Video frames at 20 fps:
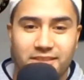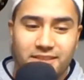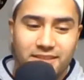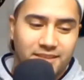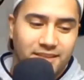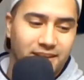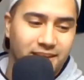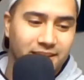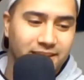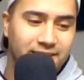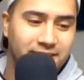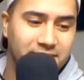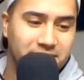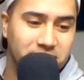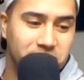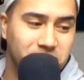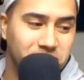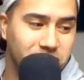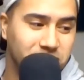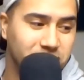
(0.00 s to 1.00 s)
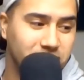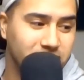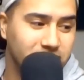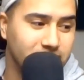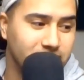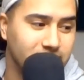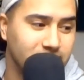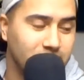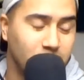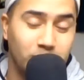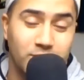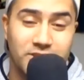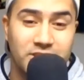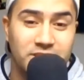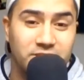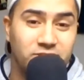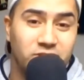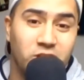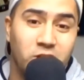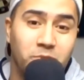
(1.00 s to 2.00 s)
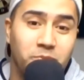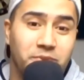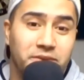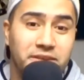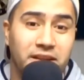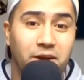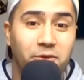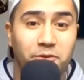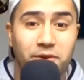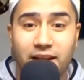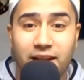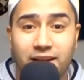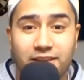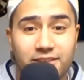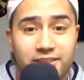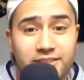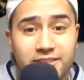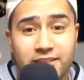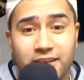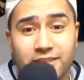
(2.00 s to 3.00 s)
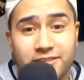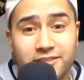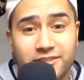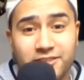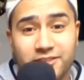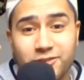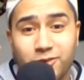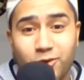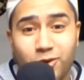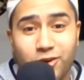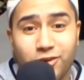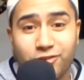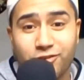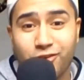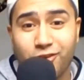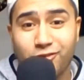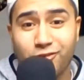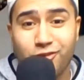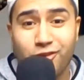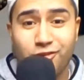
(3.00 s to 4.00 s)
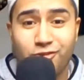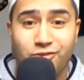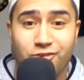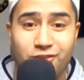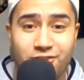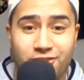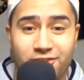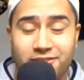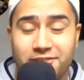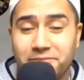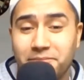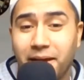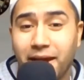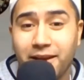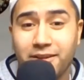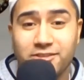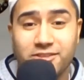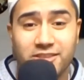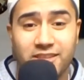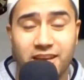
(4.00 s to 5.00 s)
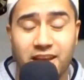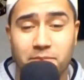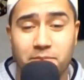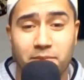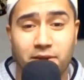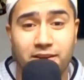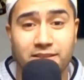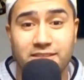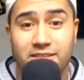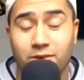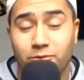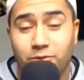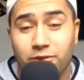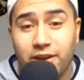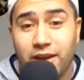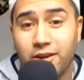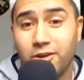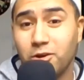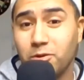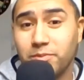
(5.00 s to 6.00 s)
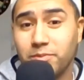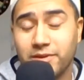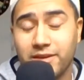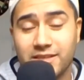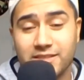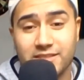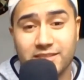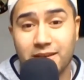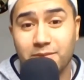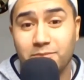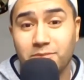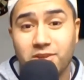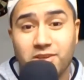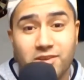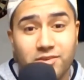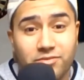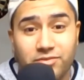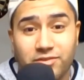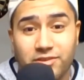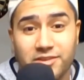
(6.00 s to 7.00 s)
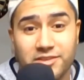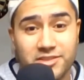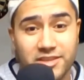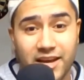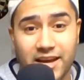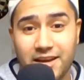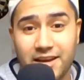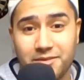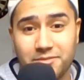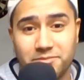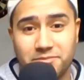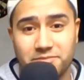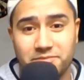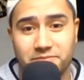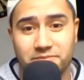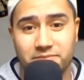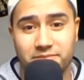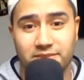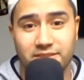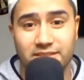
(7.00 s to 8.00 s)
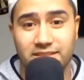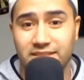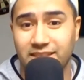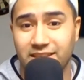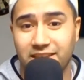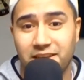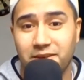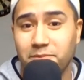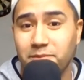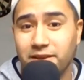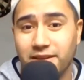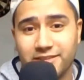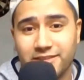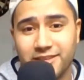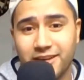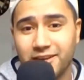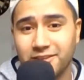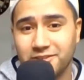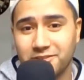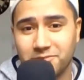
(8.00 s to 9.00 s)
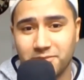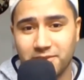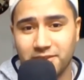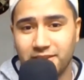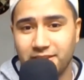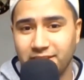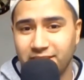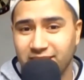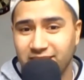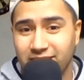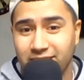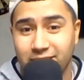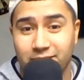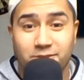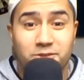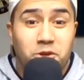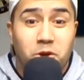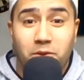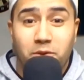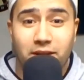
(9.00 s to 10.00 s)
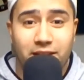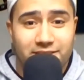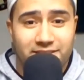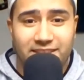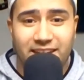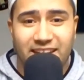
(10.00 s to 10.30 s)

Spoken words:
Um, it wasn't even open. I went out there, knocked on the door. Manager came out. He said, "We're not open." I said, "I'm looking for a job." He said, "Come in, talk to me." It was cold outside.